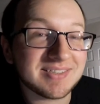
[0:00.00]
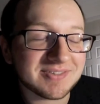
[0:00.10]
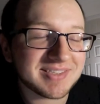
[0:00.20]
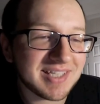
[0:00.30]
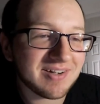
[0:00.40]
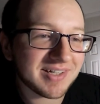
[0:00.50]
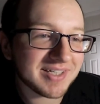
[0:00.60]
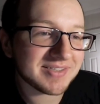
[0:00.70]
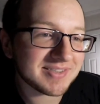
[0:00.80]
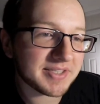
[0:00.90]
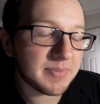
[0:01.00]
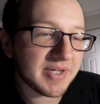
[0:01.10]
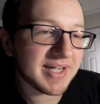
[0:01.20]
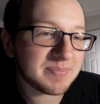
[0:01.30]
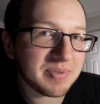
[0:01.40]
We'll see how it goes. I'll keep
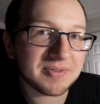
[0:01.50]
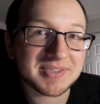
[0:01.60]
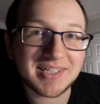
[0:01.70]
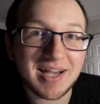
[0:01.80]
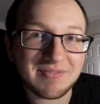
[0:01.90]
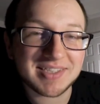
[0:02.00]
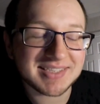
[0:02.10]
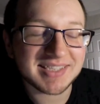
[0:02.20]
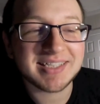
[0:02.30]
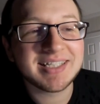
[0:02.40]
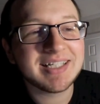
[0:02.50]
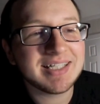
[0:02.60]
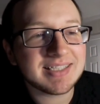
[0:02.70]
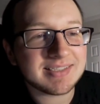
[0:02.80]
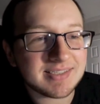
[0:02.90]
you guys posted, obviously.
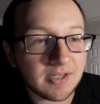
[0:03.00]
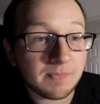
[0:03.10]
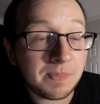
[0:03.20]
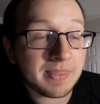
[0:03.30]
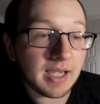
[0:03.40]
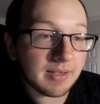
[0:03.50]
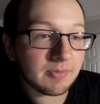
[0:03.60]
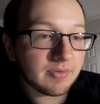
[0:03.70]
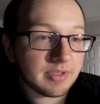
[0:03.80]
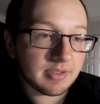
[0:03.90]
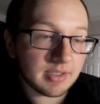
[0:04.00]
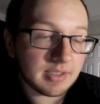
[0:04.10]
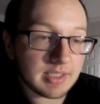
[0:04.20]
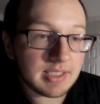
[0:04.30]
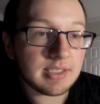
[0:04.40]
So I'm going
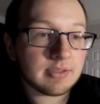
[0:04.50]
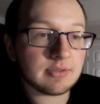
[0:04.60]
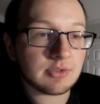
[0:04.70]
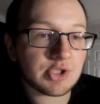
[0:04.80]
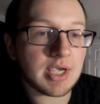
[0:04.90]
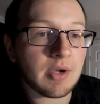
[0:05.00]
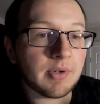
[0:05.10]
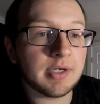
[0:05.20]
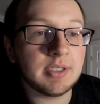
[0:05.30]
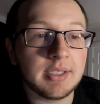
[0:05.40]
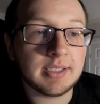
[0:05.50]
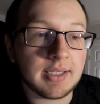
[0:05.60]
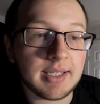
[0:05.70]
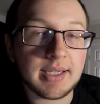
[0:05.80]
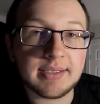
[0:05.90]
to eat, shower,
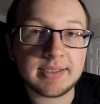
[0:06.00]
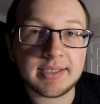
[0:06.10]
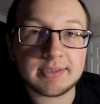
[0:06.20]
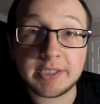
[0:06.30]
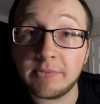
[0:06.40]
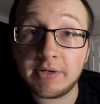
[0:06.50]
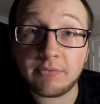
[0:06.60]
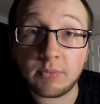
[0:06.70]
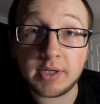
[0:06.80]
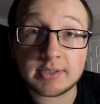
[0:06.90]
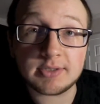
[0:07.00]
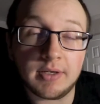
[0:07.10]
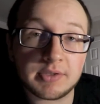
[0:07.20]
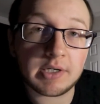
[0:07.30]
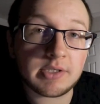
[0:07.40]
and get ready for work. So
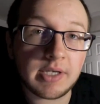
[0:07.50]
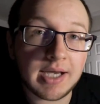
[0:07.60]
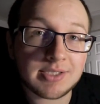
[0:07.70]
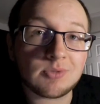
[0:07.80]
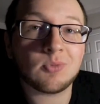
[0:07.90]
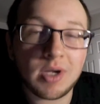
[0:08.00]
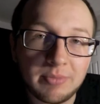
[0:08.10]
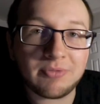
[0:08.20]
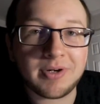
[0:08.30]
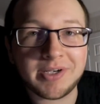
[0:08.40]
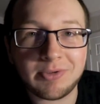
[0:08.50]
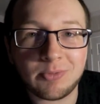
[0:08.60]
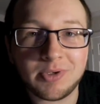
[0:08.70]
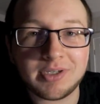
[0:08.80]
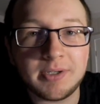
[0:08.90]
I'll talk to you guys right before I go
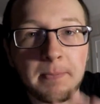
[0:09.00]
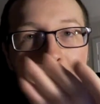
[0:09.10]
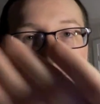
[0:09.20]
to work.